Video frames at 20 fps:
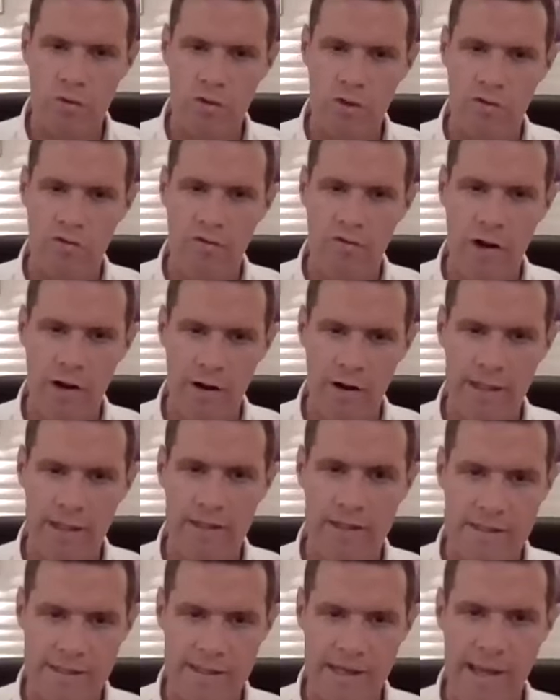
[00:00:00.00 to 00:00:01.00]
tougher
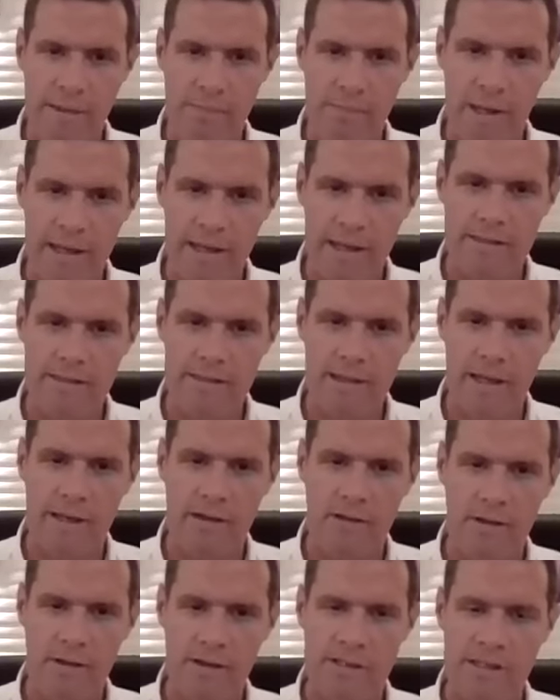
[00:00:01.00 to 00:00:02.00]
route of learning the
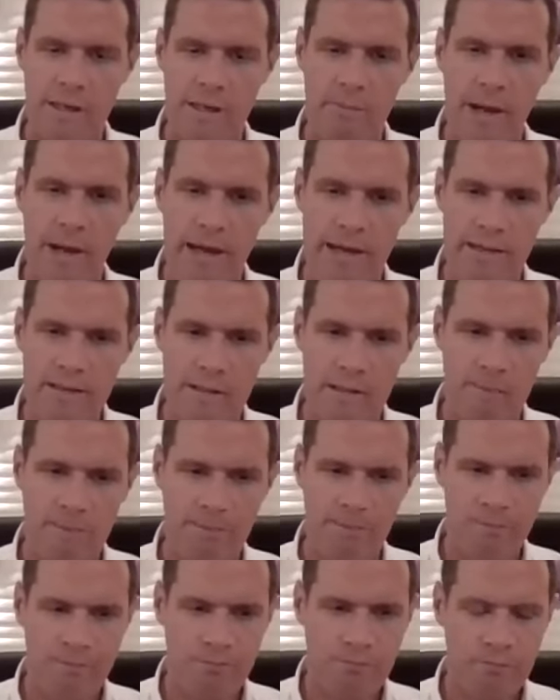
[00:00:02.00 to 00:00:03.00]
same insight or the
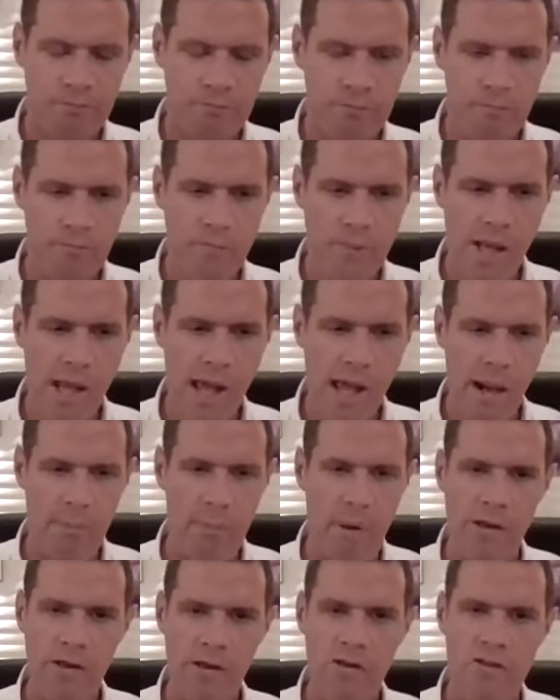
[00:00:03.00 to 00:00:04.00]
same lesson.
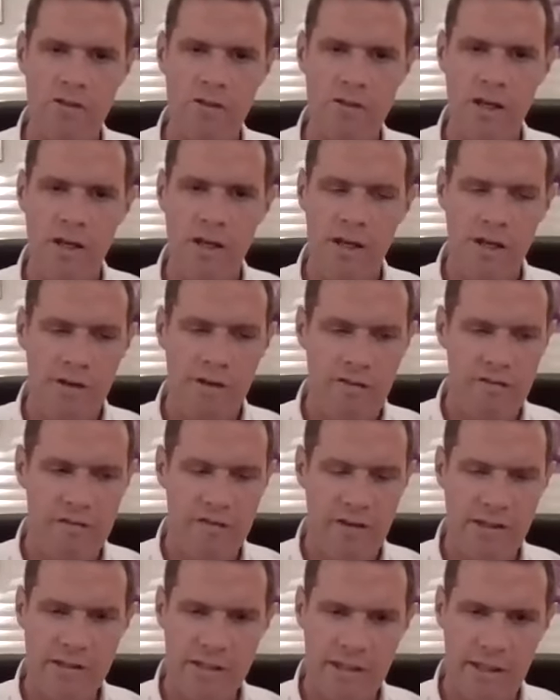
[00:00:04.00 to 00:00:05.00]
And by
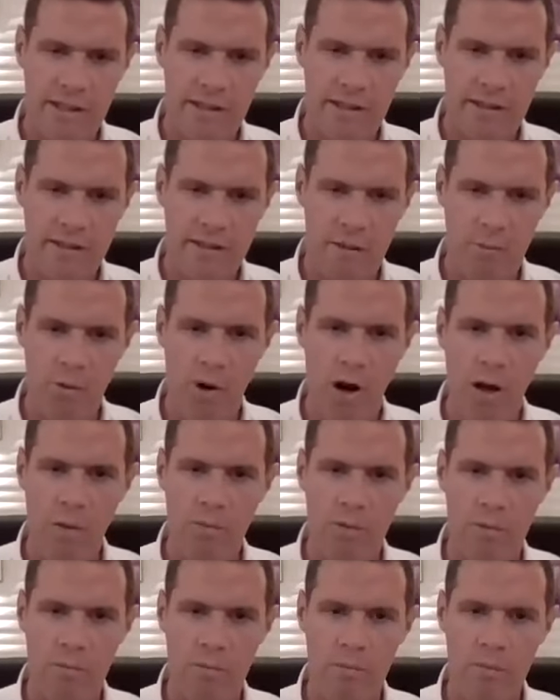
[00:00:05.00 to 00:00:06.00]
us
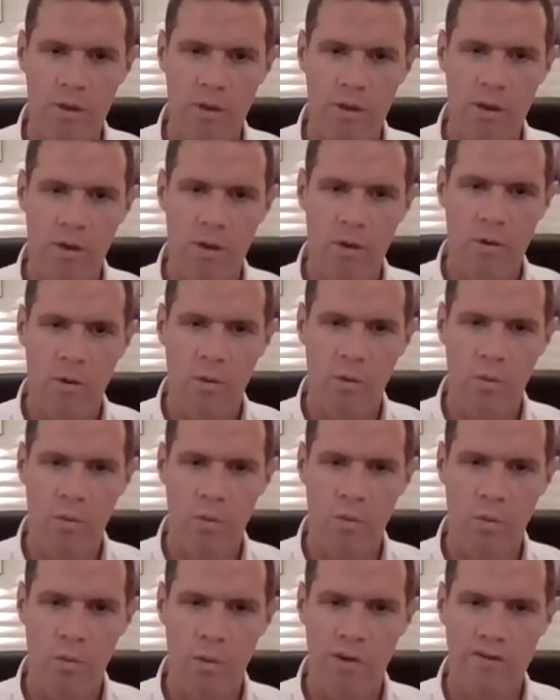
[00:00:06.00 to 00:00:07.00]
fixing the problem,
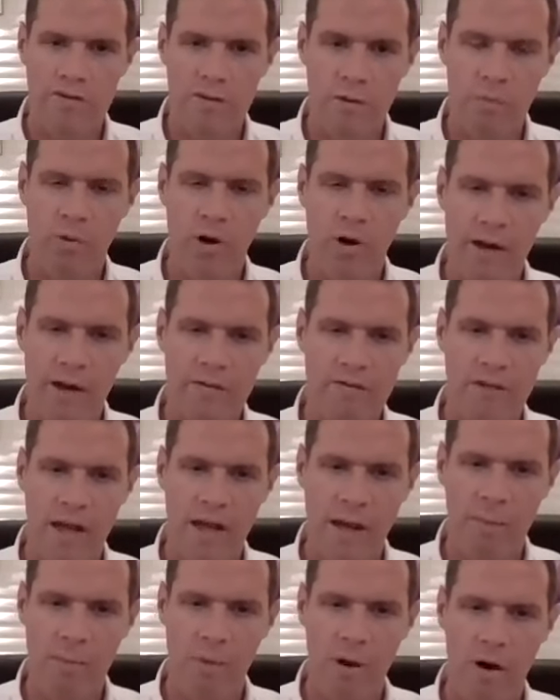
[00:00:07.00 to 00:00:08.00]

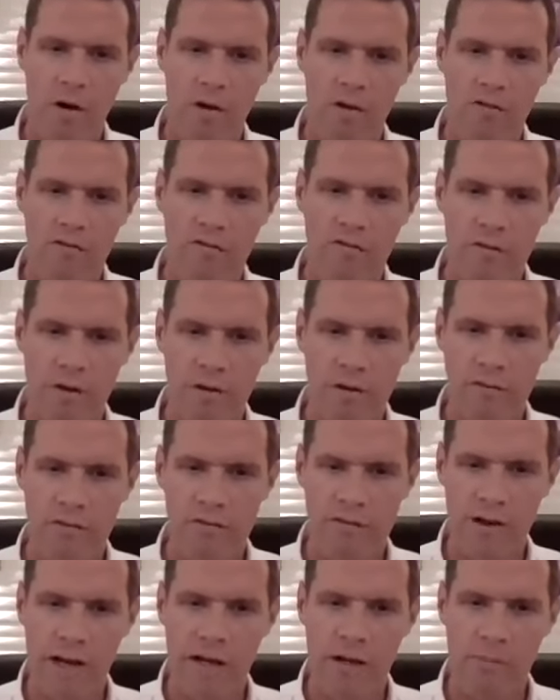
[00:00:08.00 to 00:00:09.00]
we've deprived them
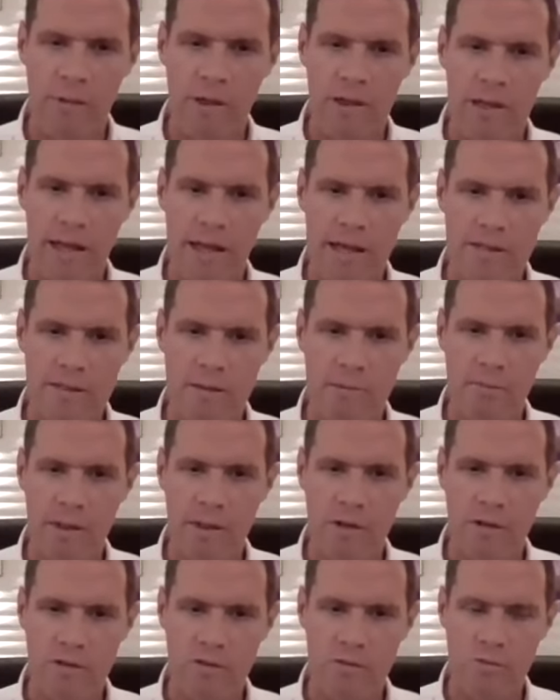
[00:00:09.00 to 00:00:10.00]
of a
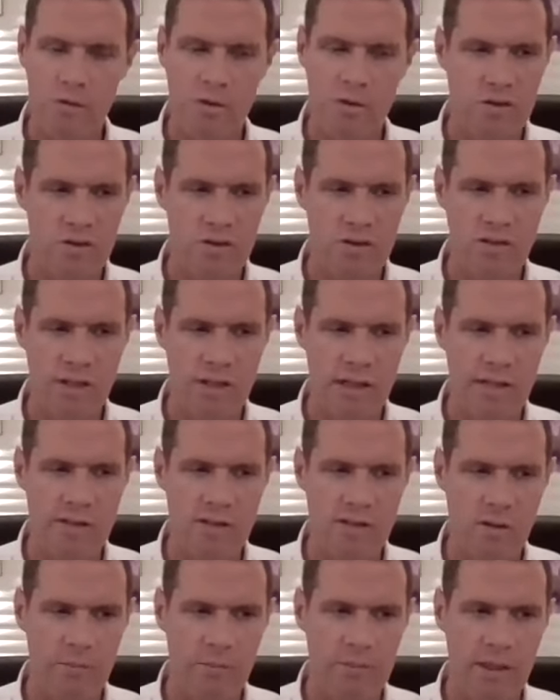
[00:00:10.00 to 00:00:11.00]
valuable lesson, because
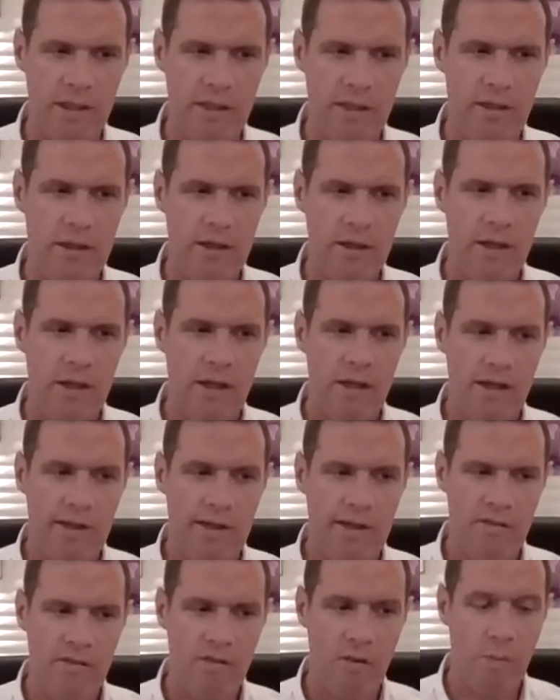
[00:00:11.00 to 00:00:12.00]
we're just seeing
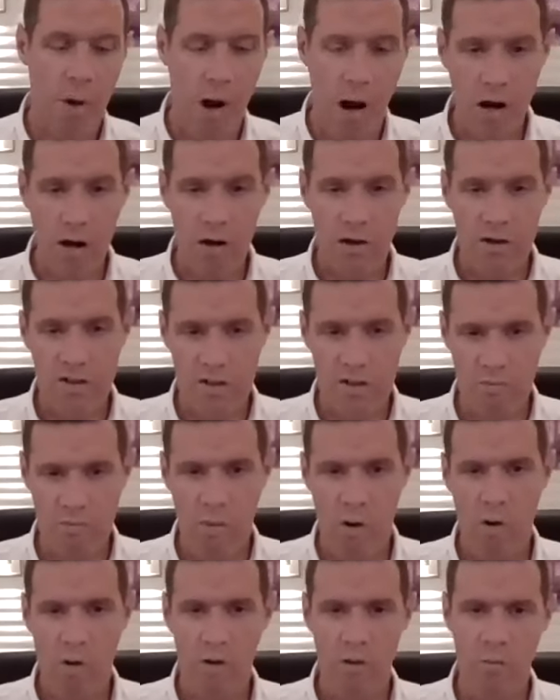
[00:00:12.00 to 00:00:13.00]
something that
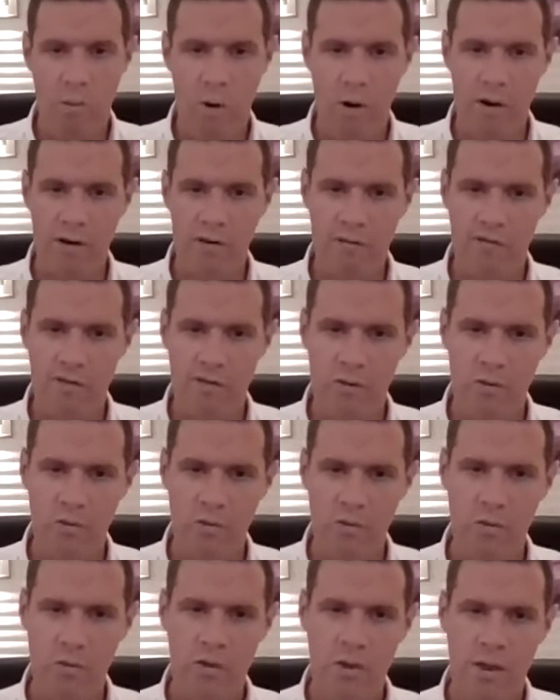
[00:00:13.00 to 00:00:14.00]
from our small
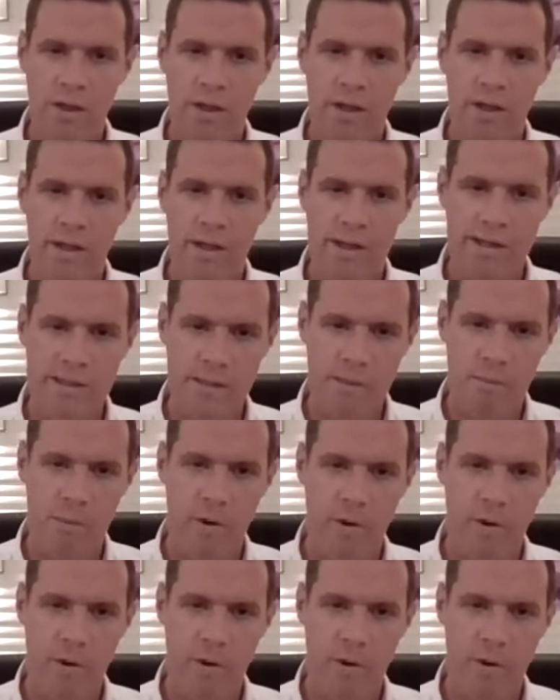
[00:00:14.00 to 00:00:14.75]
point of view